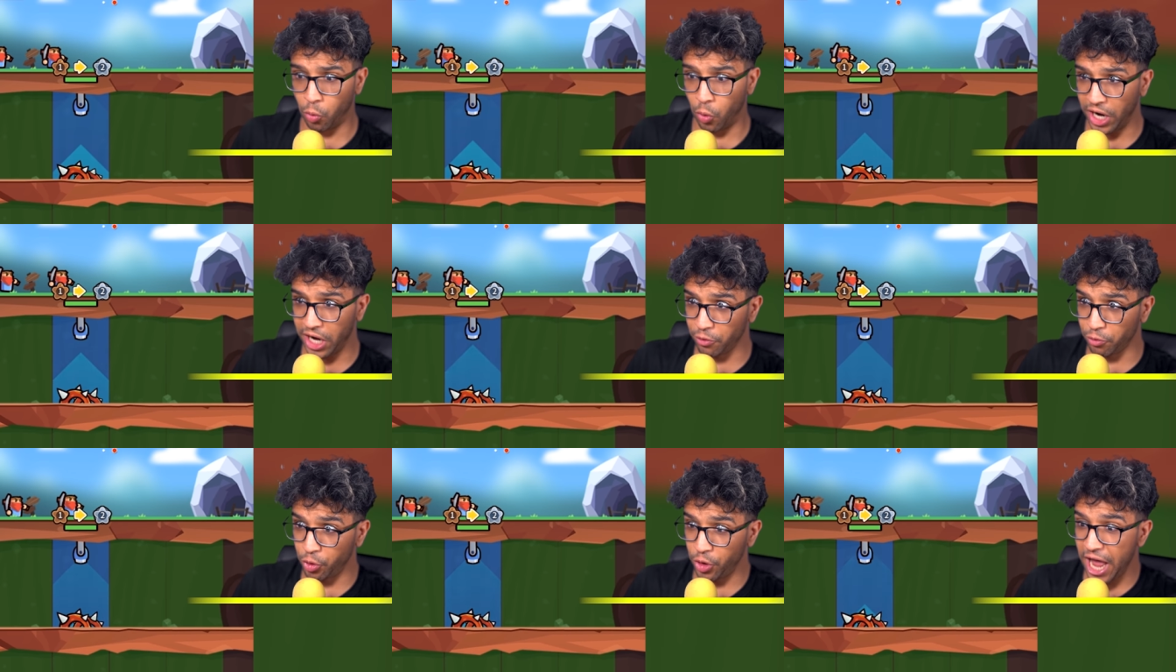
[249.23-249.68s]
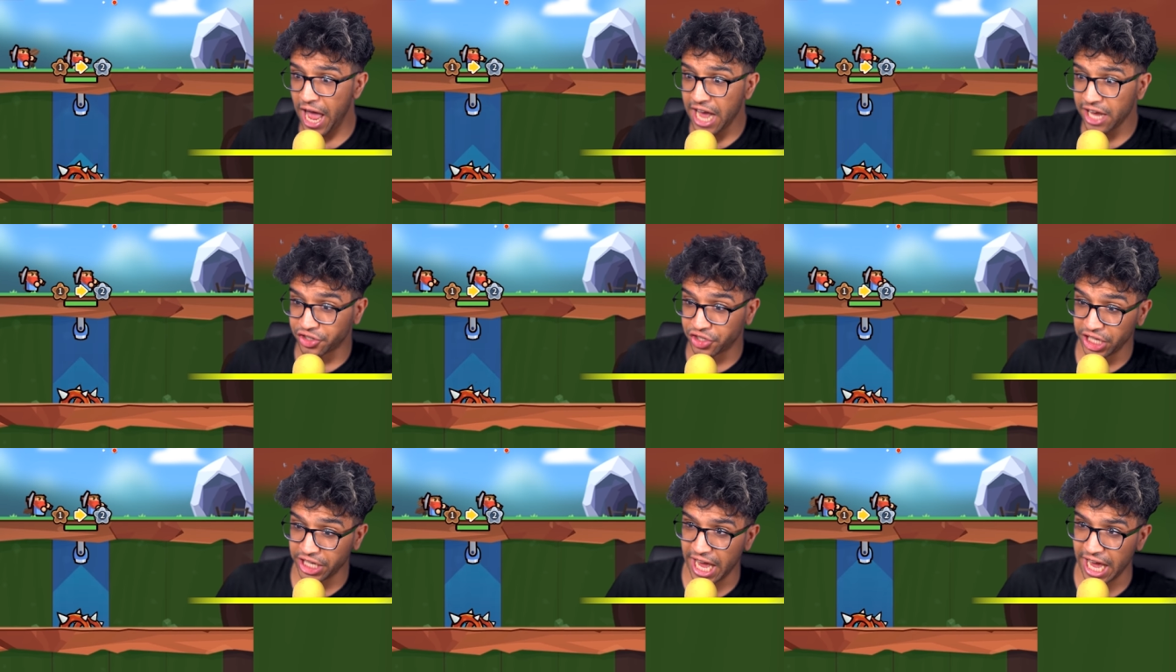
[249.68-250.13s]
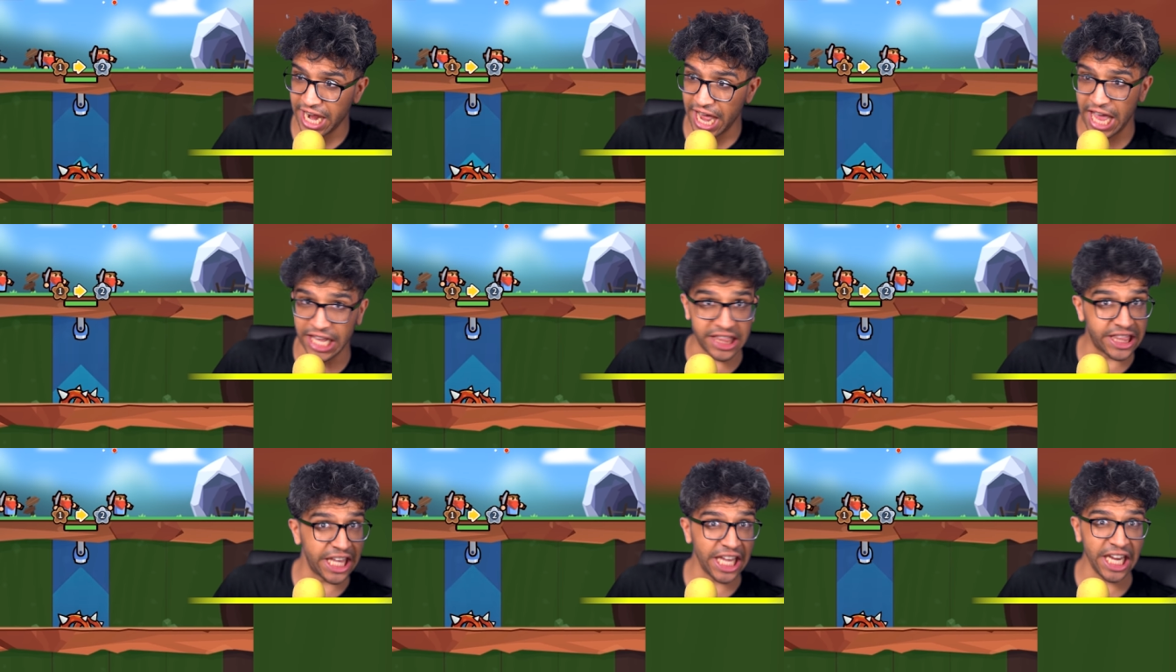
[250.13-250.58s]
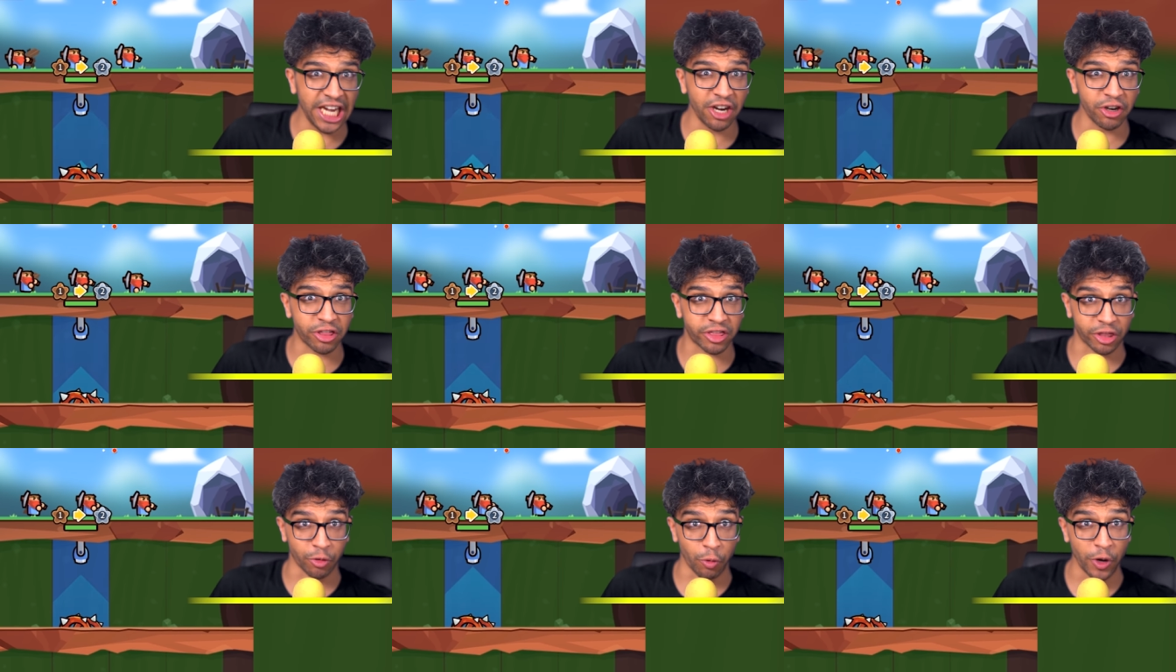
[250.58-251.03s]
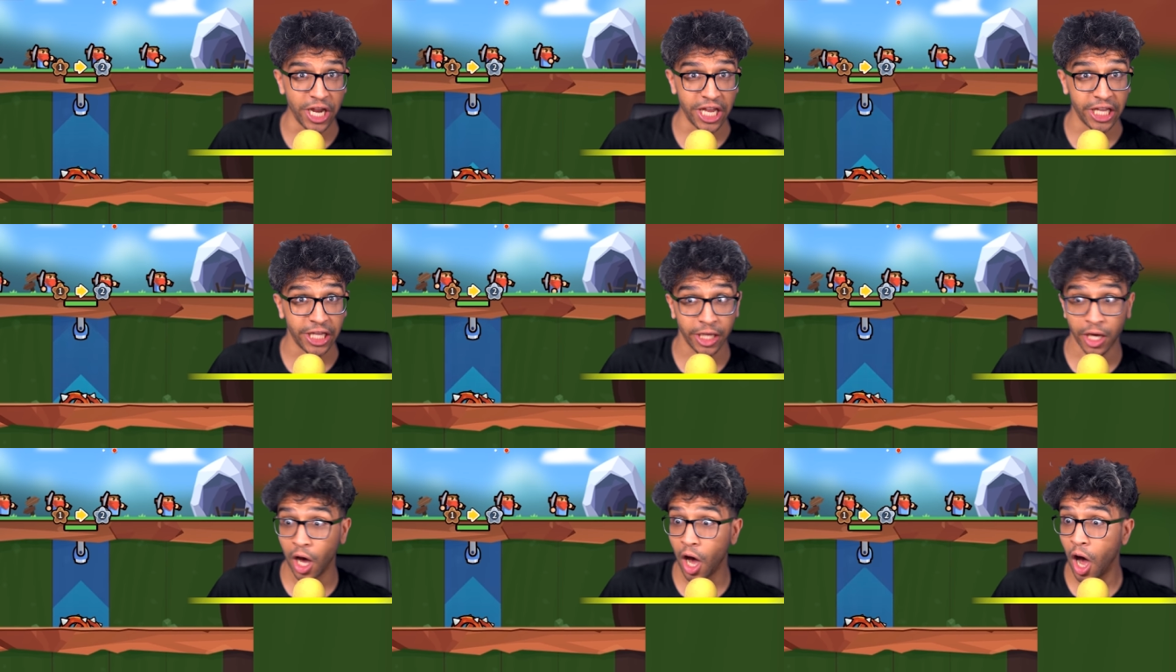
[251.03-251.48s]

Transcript: What if we actually get a tier three